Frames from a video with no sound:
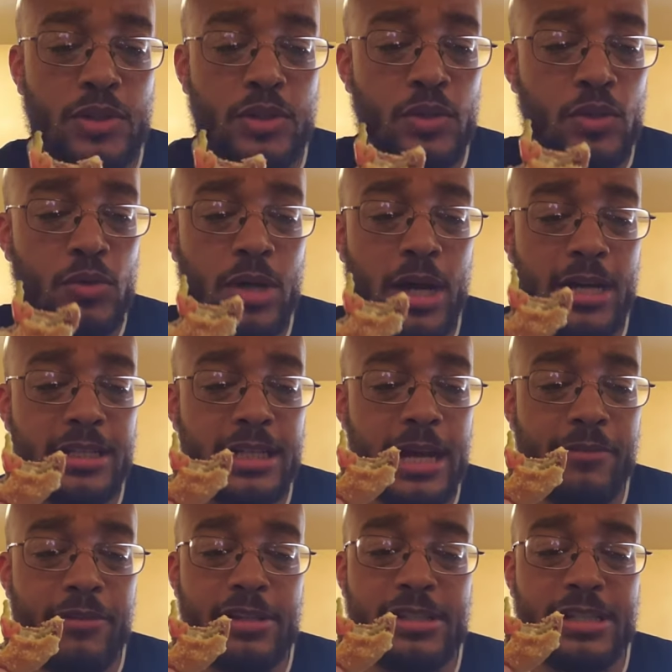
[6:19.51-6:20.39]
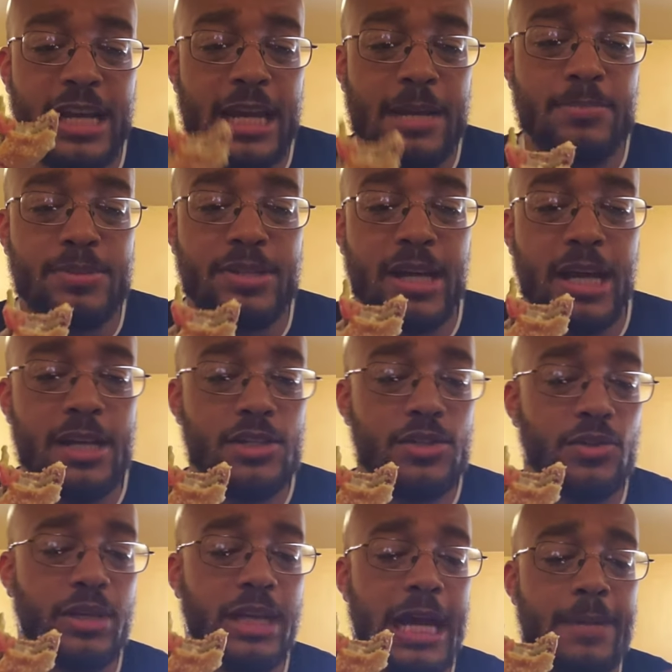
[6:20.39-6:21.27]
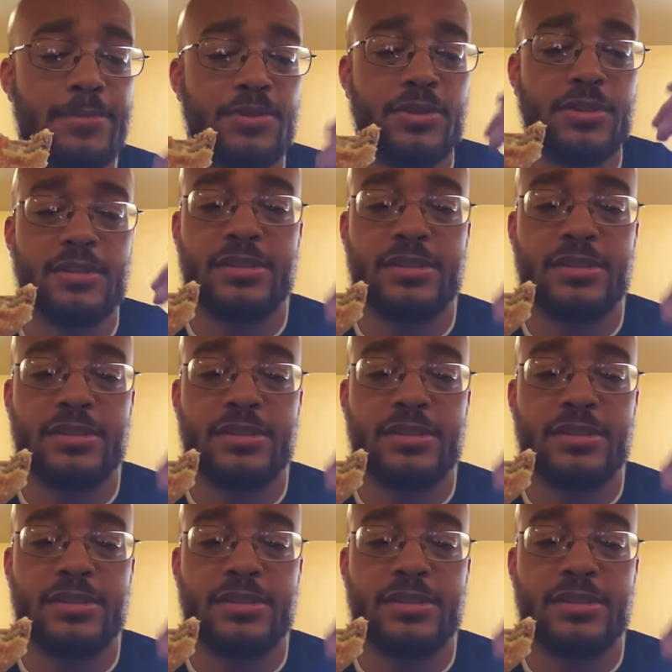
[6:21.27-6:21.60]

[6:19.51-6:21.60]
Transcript: You guys have the same taste. You captured